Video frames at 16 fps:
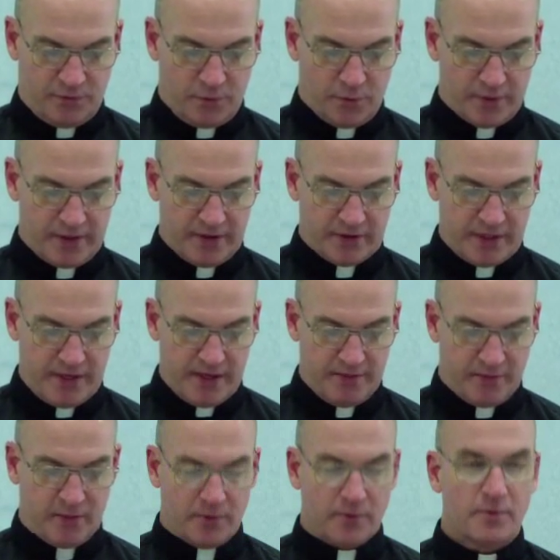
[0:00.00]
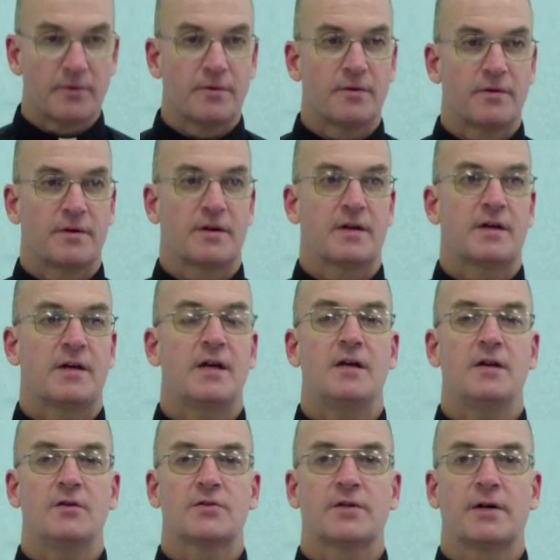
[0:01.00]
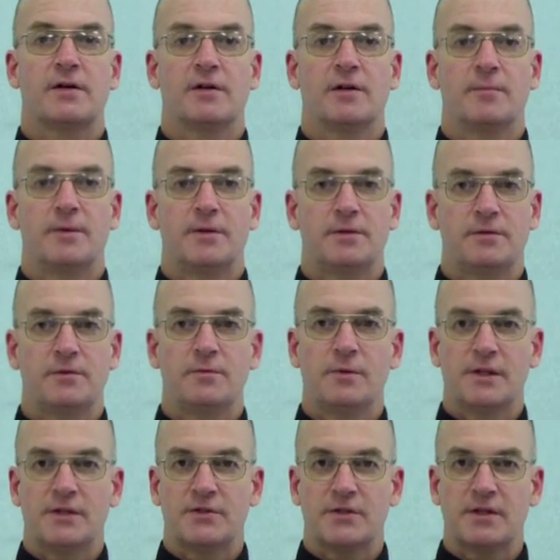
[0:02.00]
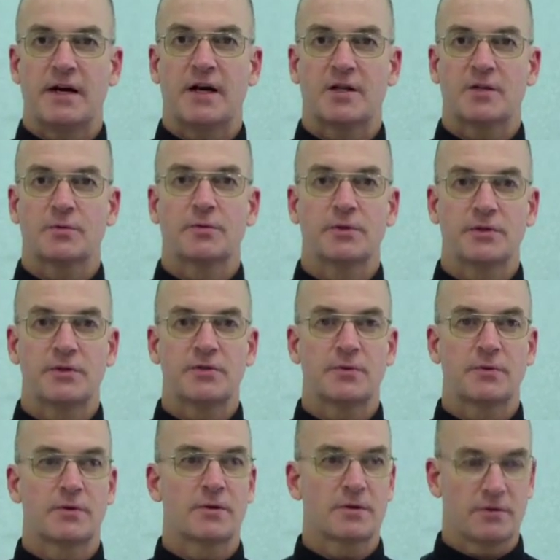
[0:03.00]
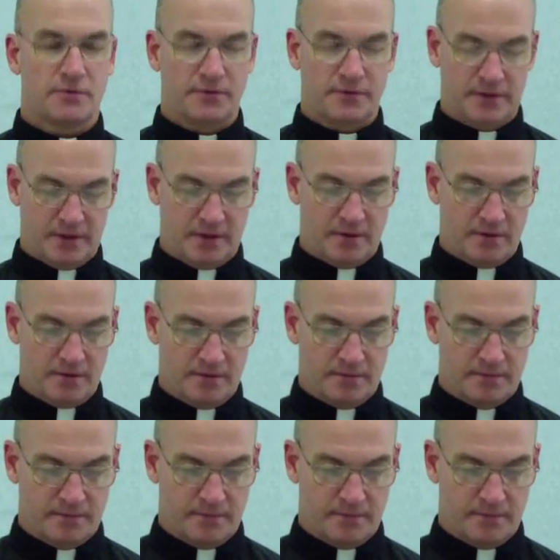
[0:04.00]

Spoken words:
for example, King Solomon, who was an actual historical figure,